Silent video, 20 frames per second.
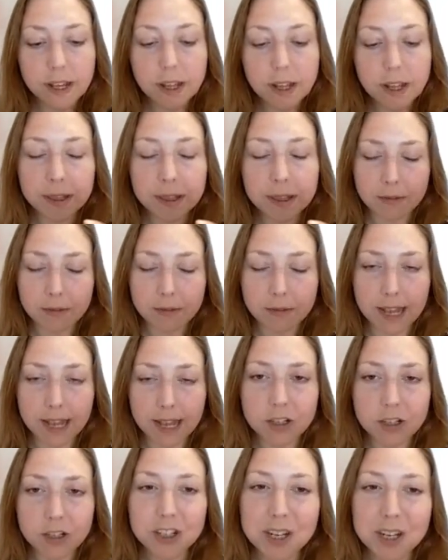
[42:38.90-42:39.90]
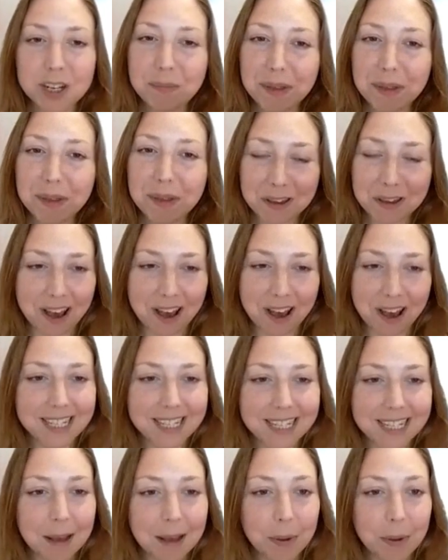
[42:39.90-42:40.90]
developing that relationship, being
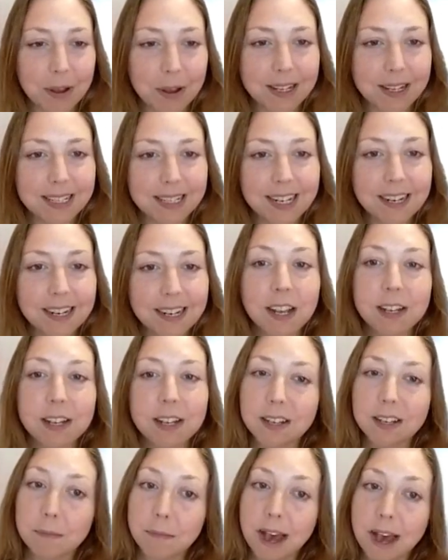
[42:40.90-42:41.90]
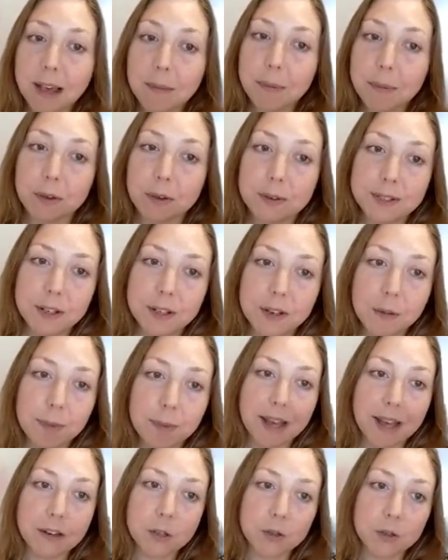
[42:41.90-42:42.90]
kind to that person. So it might be also
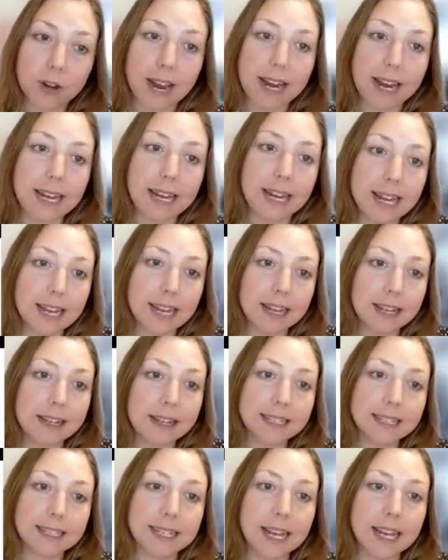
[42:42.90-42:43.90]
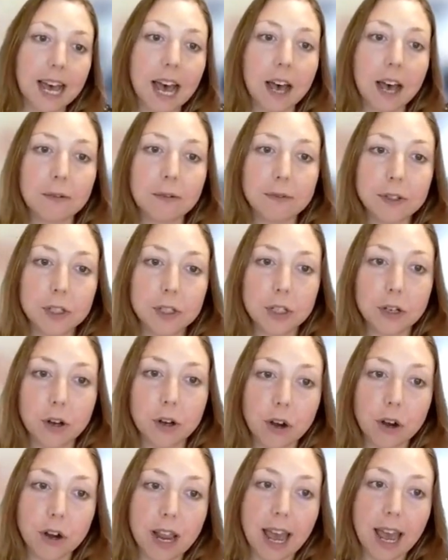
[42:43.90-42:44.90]
about training staff to
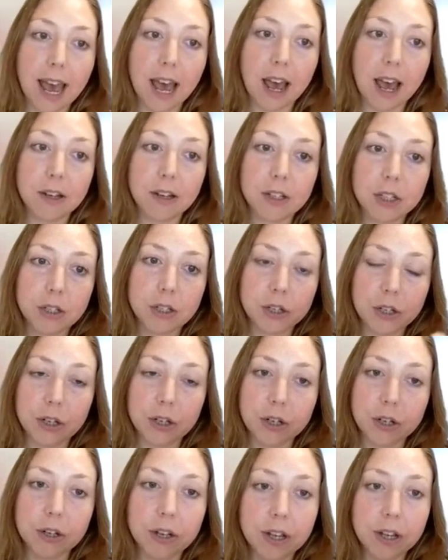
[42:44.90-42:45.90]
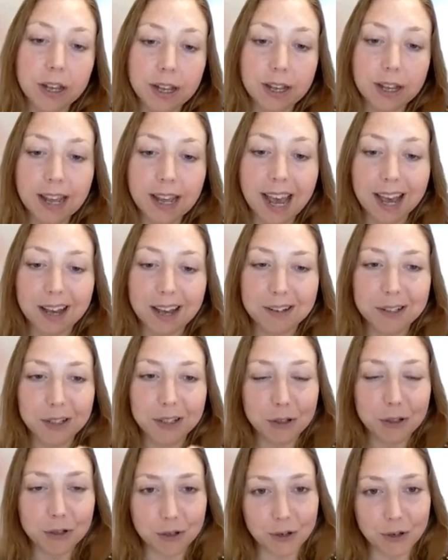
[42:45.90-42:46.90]
know how to
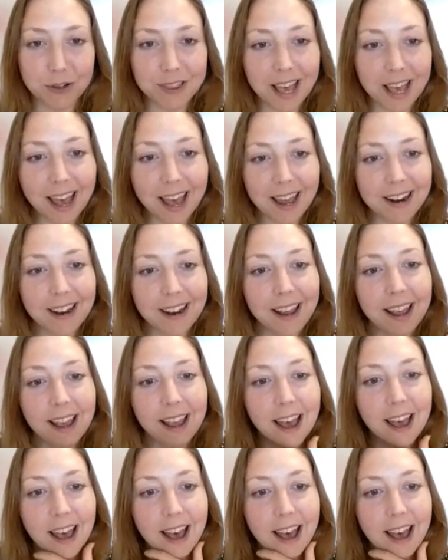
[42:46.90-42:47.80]
do that.